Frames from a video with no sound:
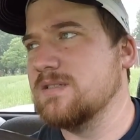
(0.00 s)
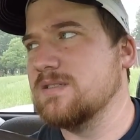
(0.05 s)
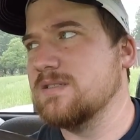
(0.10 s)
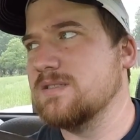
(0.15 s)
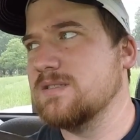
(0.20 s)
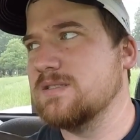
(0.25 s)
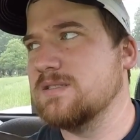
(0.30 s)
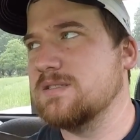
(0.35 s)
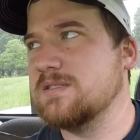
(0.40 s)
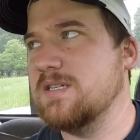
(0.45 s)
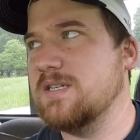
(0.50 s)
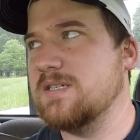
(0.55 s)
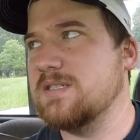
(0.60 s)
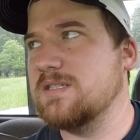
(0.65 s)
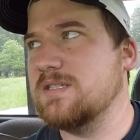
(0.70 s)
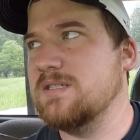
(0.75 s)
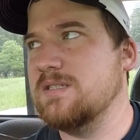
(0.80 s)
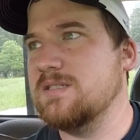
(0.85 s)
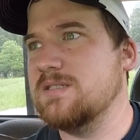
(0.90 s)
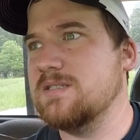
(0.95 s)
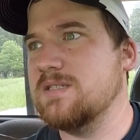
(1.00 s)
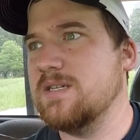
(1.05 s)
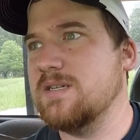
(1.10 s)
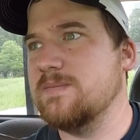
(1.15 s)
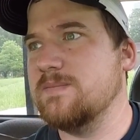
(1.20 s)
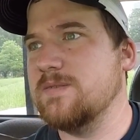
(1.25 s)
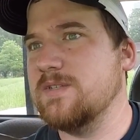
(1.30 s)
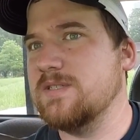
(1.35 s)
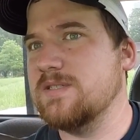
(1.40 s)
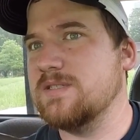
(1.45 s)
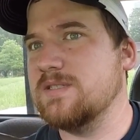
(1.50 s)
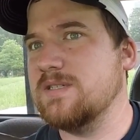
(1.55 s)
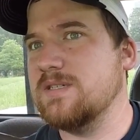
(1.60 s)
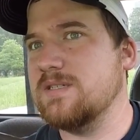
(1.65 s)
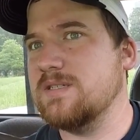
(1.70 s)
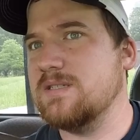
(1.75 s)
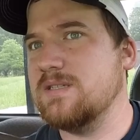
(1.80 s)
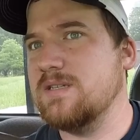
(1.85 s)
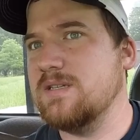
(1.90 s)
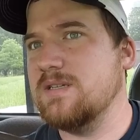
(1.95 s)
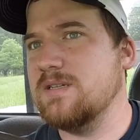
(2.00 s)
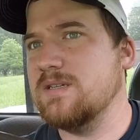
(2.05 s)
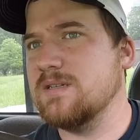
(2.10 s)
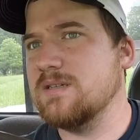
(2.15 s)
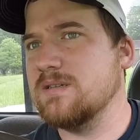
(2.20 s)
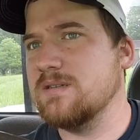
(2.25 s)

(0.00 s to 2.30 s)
60, 70, 60.